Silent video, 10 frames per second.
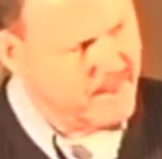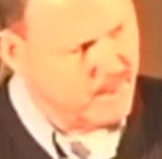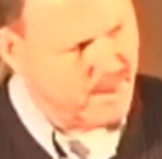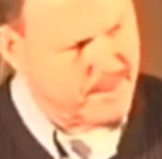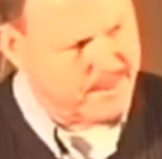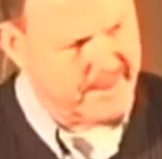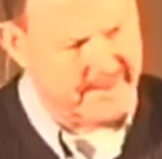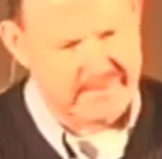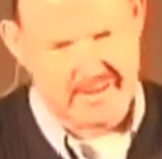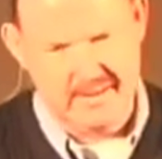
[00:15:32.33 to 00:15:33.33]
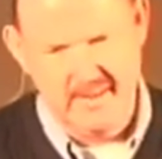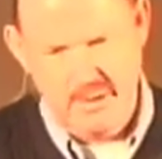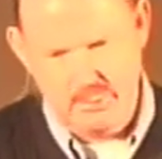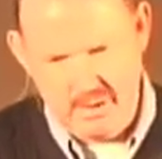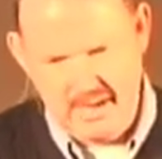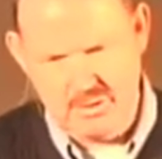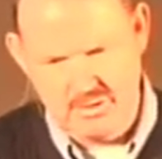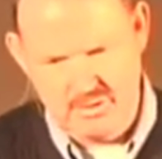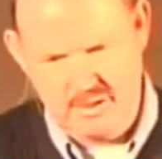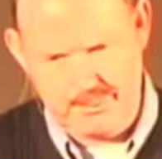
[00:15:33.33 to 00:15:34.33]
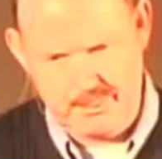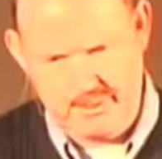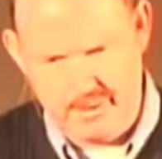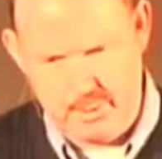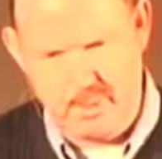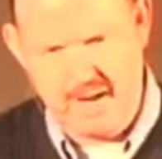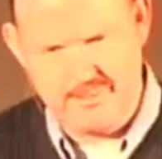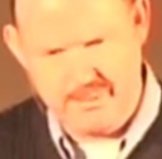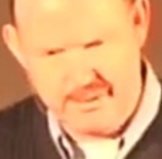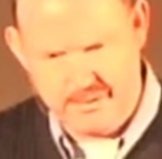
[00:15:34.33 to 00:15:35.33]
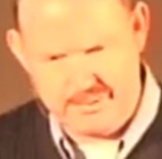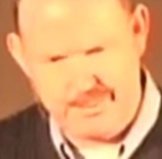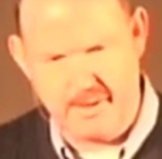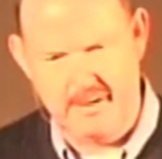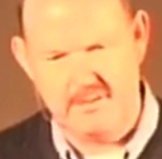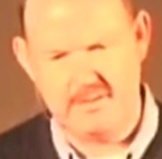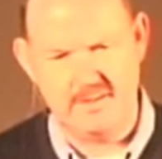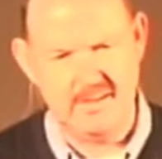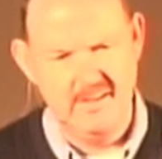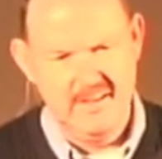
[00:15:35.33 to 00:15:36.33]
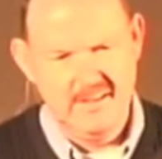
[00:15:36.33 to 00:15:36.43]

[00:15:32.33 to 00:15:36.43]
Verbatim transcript: the workplace to relationships with your wife or your spouse to,